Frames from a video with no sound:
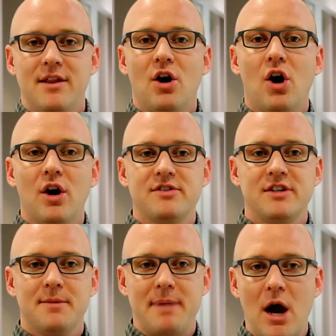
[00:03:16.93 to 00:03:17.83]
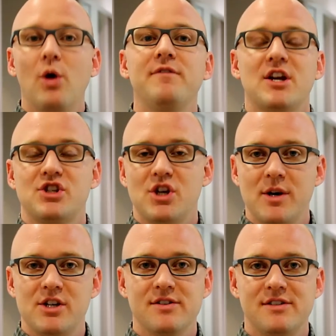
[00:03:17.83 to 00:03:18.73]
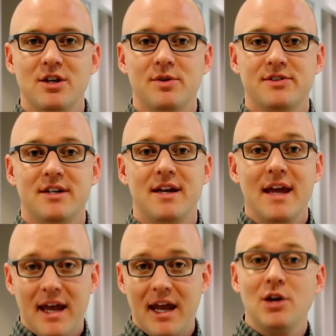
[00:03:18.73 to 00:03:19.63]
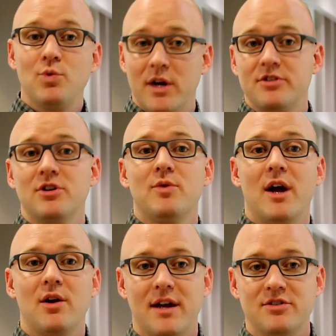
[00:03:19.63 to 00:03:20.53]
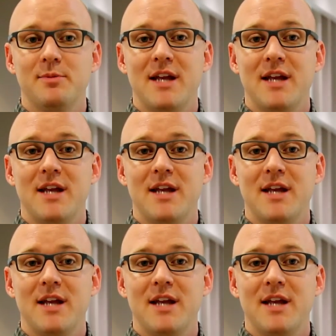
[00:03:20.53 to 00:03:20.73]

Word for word: They're harnessing the power of next-generation sequencing and quick turnaround exome